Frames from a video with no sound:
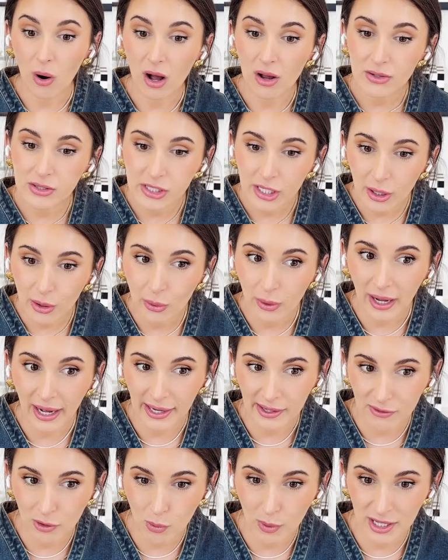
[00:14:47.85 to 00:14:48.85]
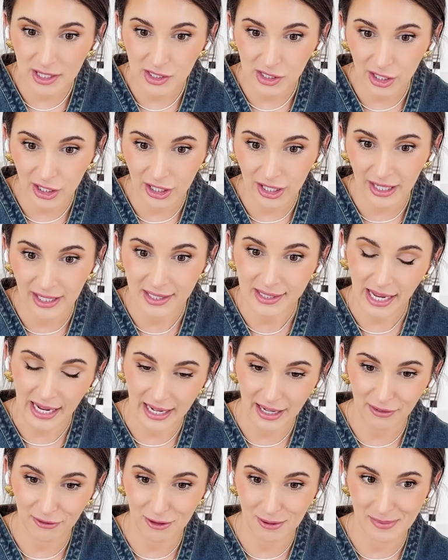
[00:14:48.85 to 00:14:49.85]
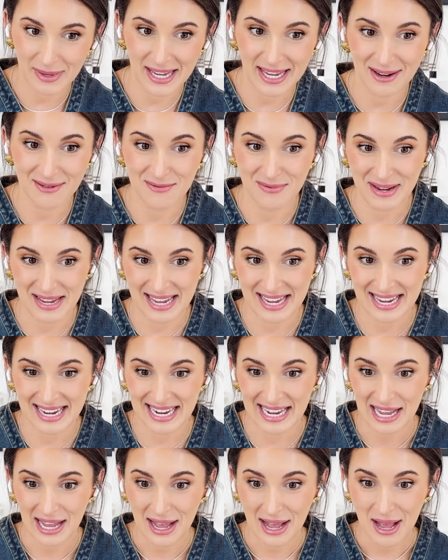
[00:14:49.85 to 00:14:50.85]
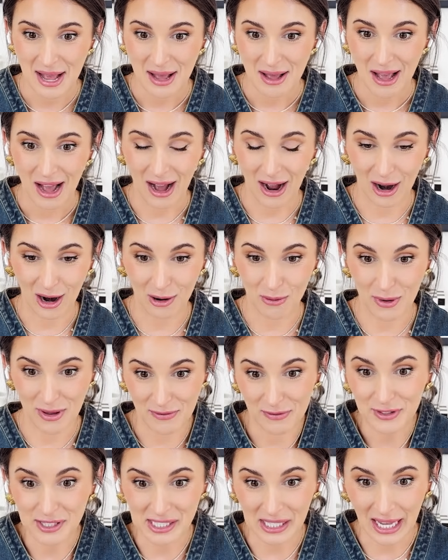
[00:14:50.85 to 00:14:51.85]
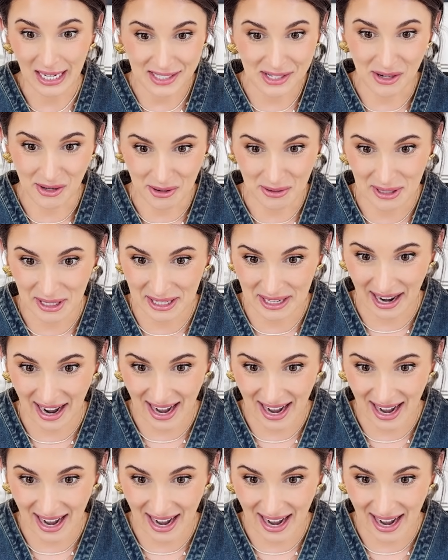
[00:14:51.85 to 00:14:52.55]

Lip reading: also kind of a what's good, exciting for me. We've selected who we're going to